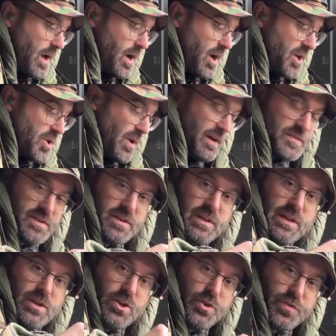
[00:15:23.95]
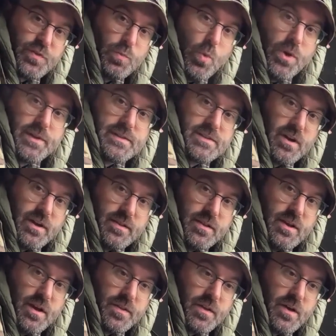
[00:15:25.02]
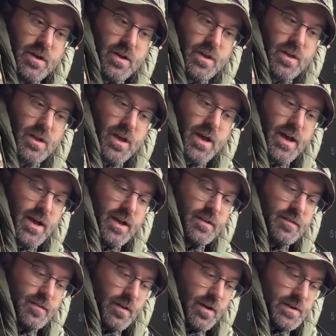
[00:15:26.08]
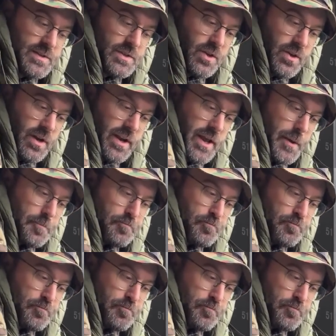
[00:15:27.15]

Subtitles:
You have to loosen one and tighten the other. And certainly